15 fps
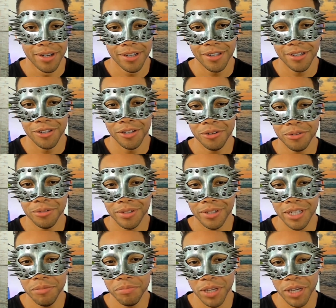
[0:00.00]
you don't
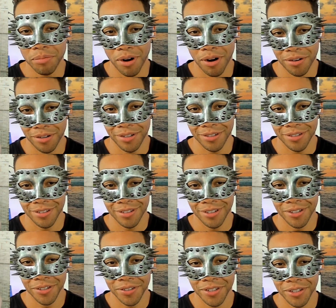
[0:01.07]
see play parties,
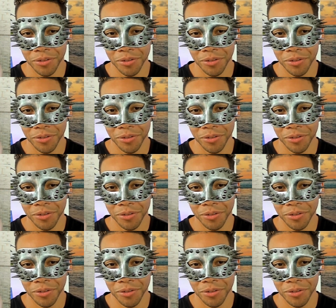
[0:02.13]
you see